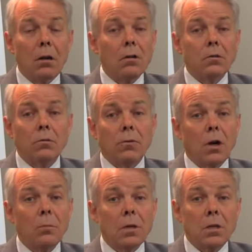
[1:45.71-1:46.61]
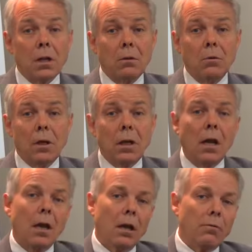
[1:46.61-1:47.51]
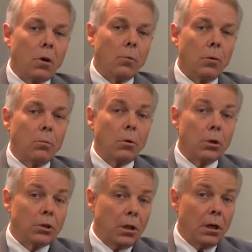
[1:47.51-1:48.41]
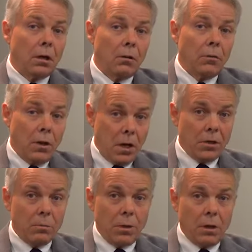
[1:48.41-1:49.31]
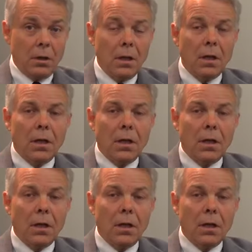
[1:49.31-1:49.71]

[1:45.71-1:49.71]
Also pharmacy. We, a former board chair of the hospital